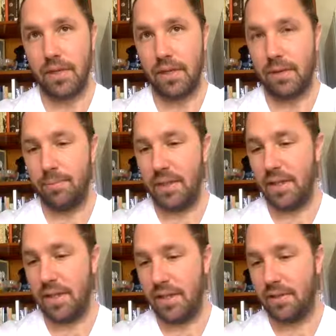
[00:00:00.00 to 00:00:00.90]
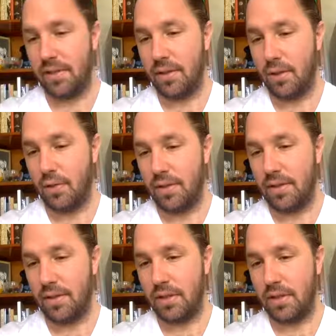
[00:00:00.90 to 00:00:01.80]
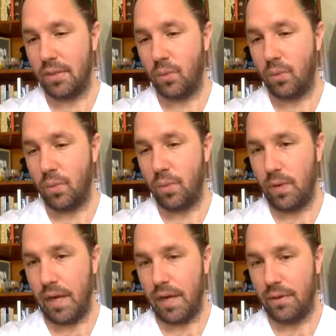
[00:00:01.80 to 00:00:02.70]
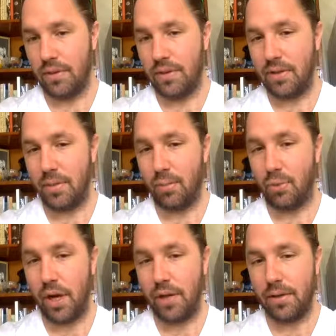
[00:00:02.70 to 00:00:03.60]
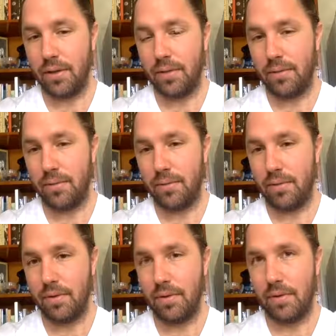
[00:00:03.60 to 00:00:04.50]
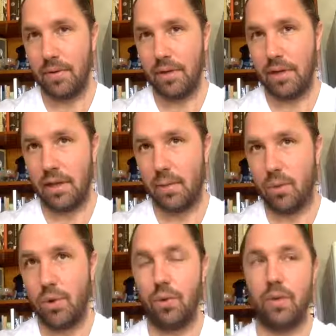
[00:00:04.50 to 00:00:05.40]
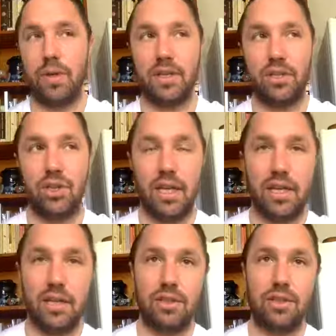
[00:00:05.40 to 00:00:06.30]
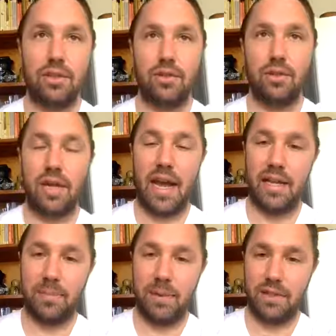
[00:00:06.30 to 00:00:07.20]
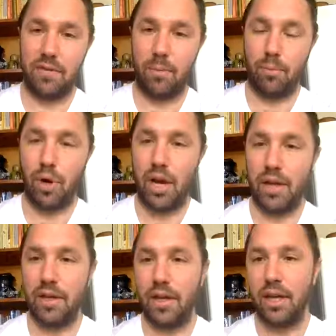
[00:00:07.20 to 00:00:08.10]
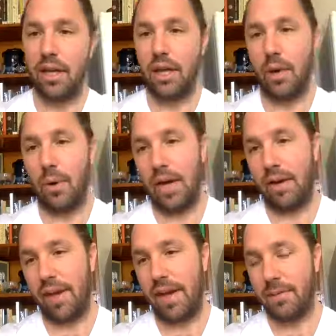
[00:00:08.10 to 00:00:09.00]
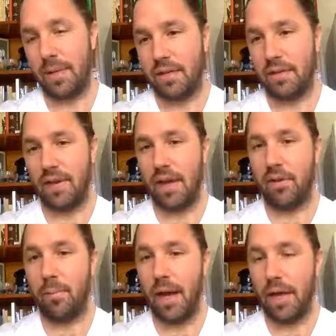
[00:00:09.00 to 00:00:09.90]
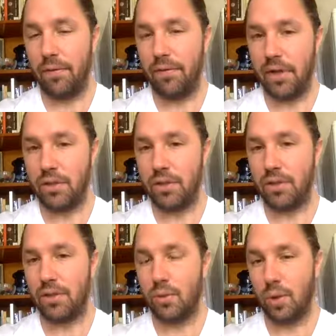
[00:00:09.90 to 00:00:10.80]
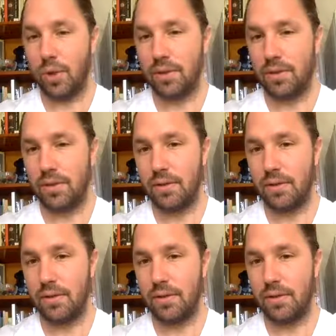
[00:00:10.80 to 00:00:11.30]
Because the nervous system houses the prana and will exchange certain aspects of the prana. It'll have aspects of how the mind functions and works.